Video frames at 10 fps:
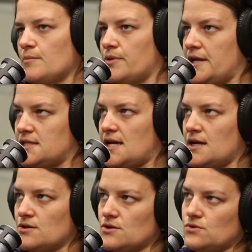plant
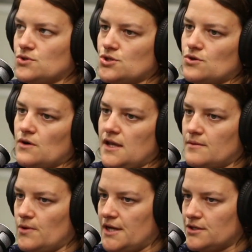agriculture or
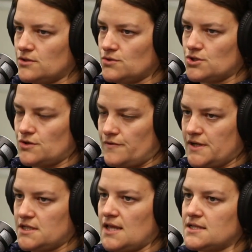animal agriculture,
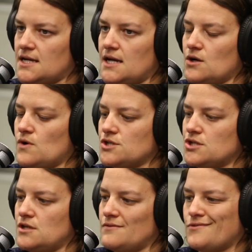right, to that diet
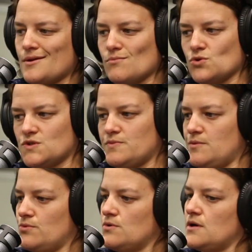question, right? Most
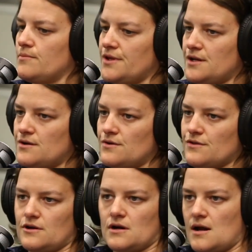people on planet Earth
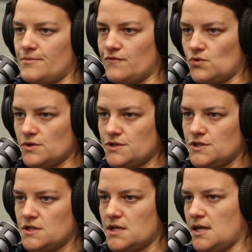are
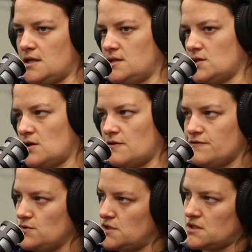omnivores, and our
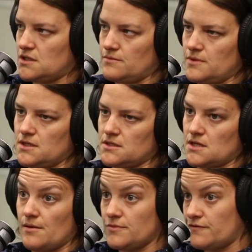food system is
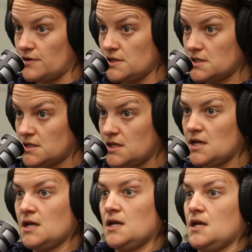omnivorous.
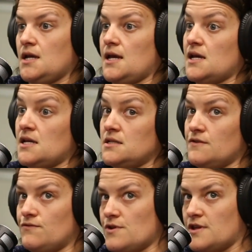And
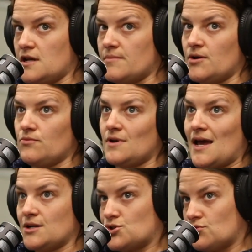if we think about
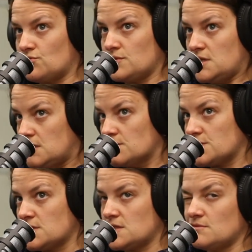natural
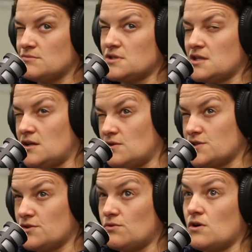ecosystems, they
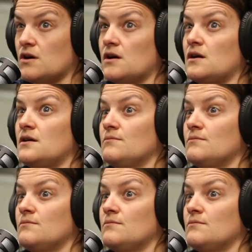also are